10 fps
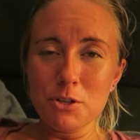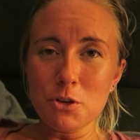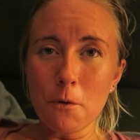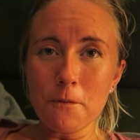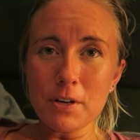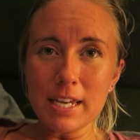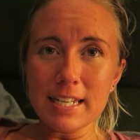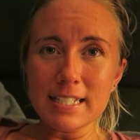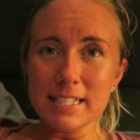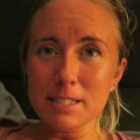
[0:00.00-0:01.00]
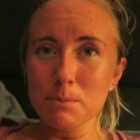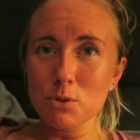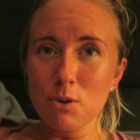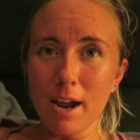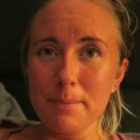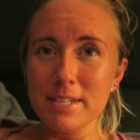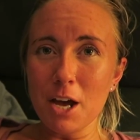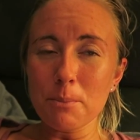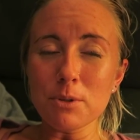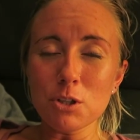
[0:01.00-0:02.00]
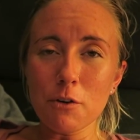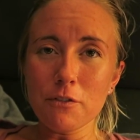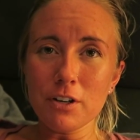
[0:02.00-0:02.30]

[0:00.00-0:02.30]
Don't forget to subscribe down below